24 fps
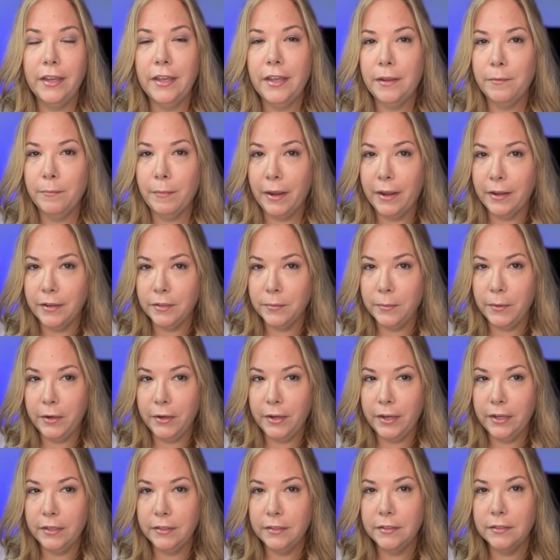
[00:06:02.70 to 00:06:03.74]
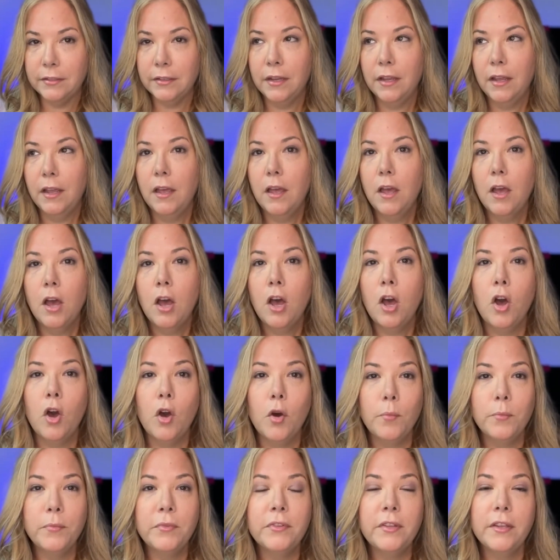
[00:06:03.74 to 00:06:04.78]
in my experience,
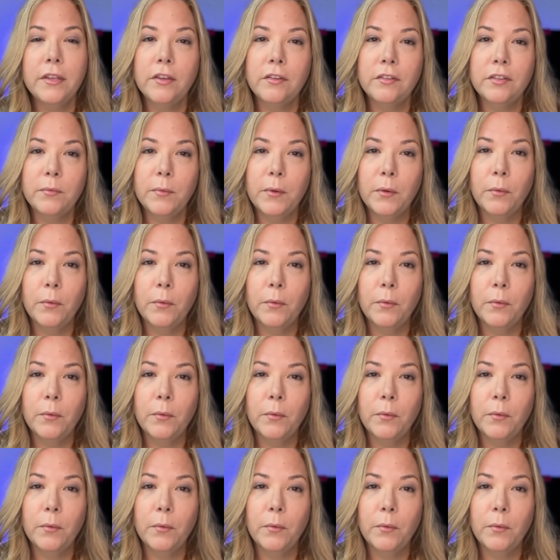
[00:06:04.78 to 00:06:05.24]
homes that used to be